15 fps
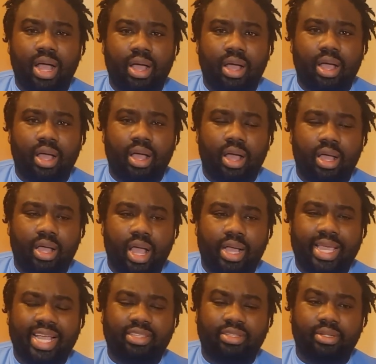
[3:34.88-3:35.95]
A
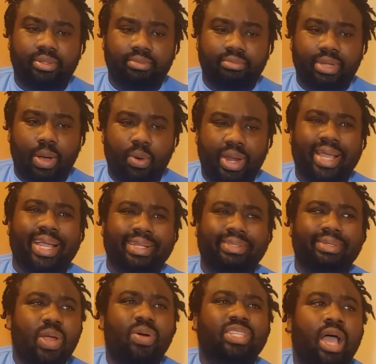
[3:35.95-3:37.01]
kettle. I want a kettle.
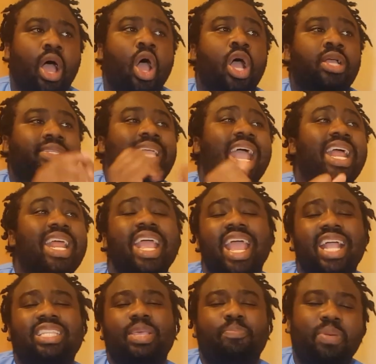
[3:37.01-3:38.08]
There was a
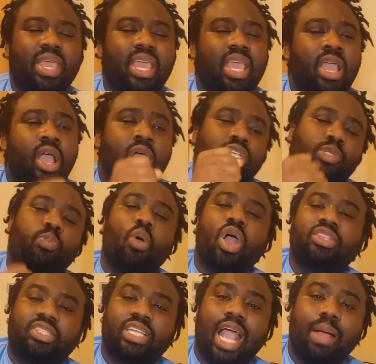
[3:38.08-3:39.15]
1080p
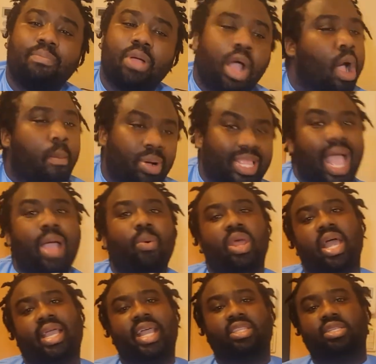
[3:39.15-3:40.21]
sports camera, but I
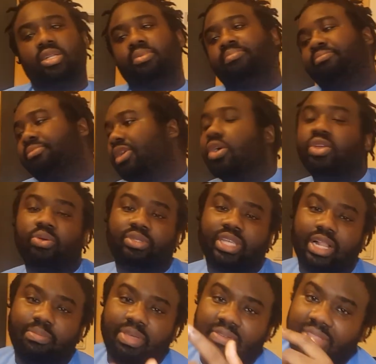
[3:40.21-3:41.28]
want a kettle. Now you
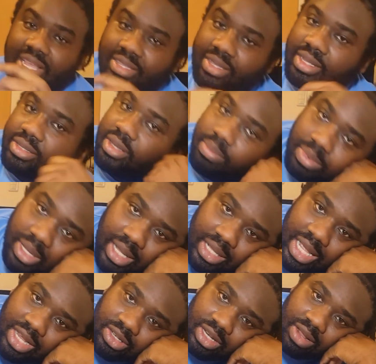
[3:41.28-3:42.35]
tell me if that's not something
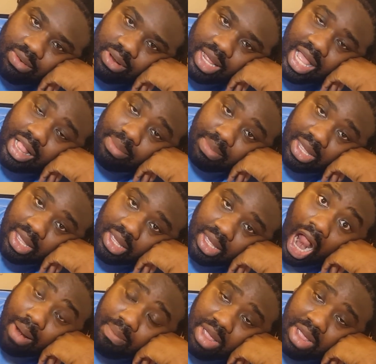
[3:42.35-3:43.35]
that I should have. Help me. Help